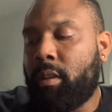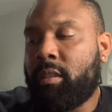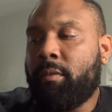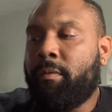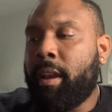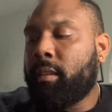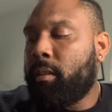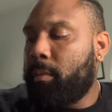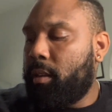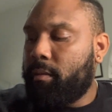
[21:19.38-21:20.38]
affecting
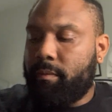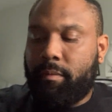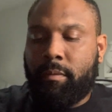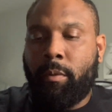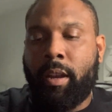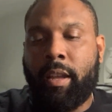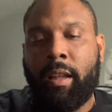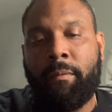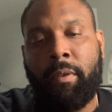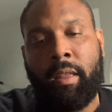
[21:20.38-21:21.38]
me, right? And I
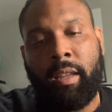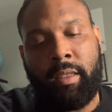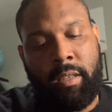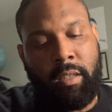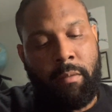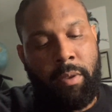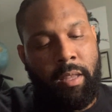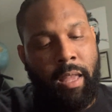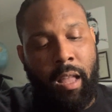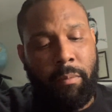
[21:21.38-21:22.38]
feel like this could be a
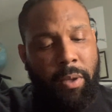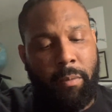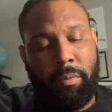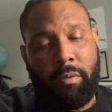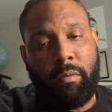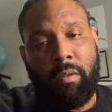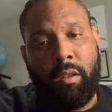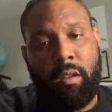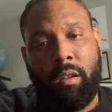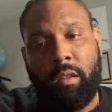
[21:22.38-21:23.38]
lot of people.
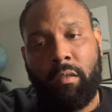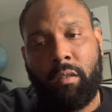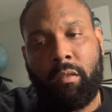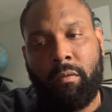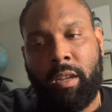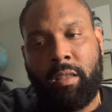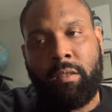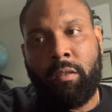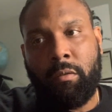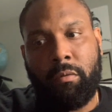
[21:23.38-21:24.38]
You know, it's
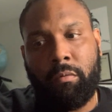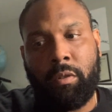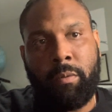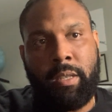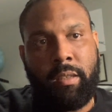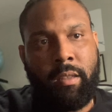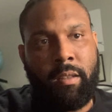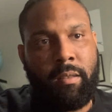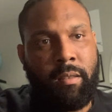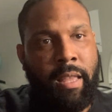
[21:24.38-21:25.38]
no
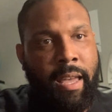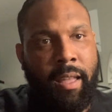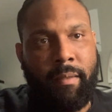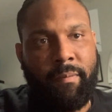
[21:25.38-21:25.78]
coincidence that